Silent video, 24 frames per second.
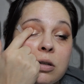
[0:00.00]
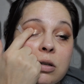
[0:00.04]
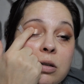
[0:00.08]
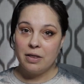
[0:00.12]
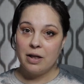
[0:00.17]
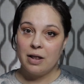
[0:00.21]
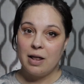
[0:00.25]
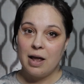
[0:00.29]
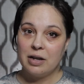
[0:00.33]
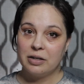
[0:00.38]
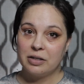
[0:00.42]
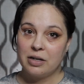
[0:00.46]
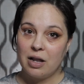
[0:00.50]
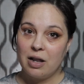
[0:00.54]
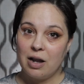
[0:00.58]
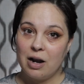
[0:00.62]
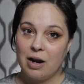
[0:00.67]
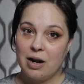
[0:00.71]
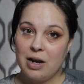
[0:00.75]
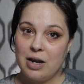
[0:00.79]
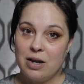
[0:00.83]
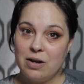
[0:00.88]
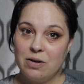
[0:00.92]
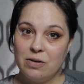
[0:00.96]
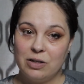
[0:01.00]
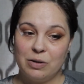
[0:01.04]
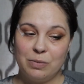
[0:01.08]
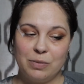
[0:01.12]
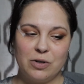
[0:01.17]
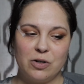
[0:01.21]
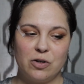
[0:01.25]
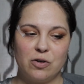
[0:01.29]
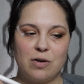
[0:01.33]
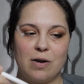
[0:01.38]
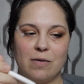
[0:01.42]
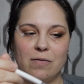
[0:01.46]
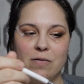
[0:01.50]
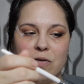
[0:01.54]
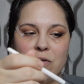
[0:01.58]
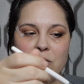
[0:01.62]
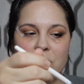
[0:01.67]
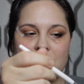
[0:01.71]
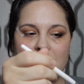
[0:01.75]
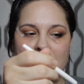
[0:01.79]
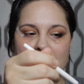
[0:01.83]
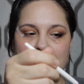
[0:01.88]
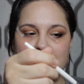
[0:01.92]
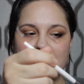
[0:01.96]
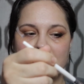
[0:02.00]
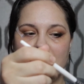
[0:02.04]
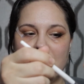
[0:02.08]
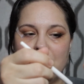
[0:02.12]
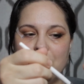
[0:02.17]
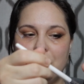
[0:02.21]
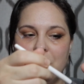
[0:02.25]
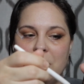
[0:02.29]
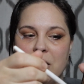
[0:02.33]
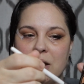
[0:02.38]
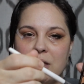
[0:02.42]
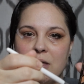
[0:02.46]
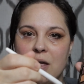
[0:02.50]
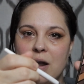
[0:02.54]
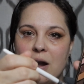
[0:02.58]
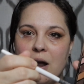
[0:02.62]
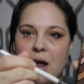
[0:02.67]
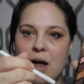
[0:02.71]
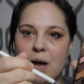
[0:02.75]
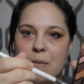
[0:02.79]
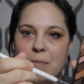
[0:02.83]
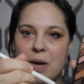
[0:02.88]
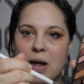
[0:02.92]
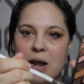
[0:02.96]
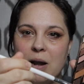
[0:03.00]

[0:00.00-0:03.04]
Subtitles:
The last color I used was Truffle, and I'm just going to pick that up,